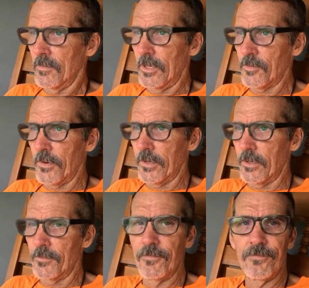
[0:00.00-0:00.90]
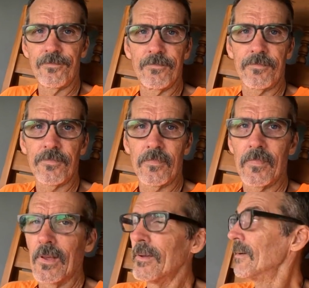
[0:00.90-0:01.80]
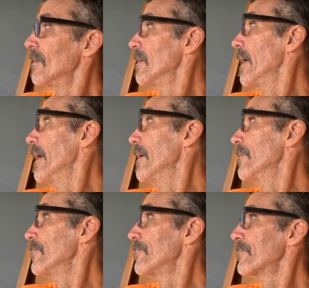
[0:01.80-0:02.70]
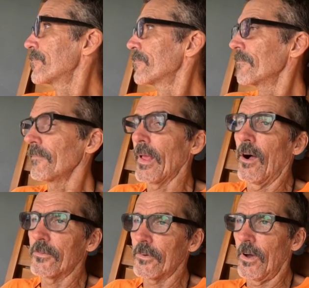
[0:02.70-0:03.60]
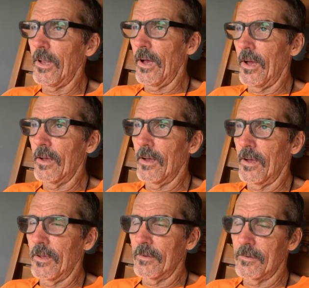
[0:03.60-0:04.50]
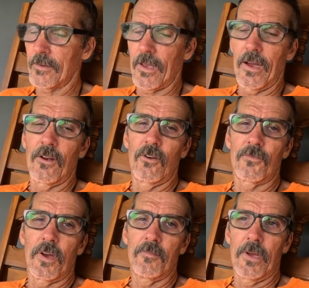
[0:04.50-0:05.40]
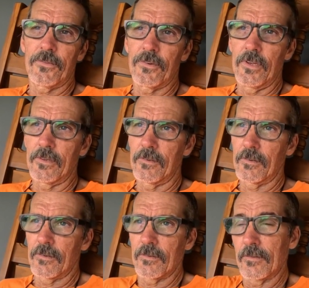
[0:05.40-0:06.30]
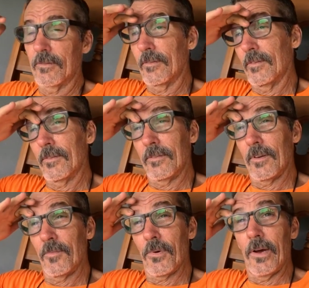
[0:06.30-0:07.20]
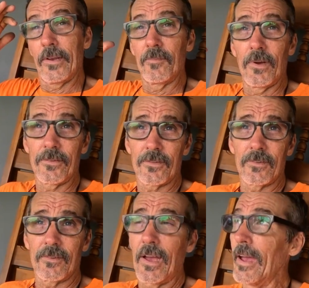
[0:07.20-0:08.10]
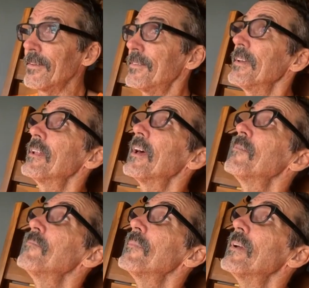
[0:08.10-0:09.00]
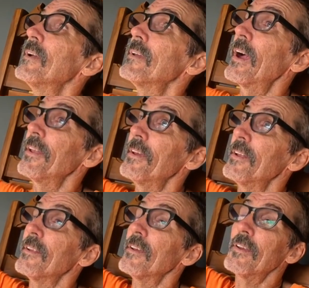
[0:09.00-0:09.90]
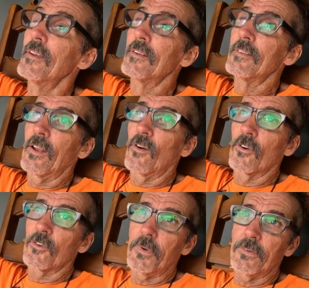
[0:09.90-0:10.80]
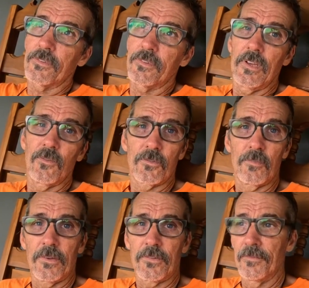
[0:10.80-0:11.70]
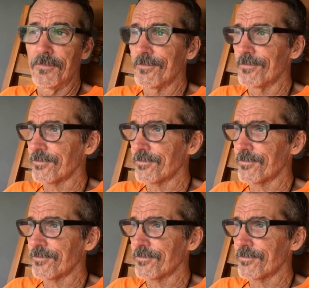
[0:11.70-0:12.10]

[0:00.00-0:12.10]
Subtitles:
That's pretty good. And also, I don't know if I mentioned it. I probably did mention it. I had tin. Yeah, I did. That orange piece of tin was missing.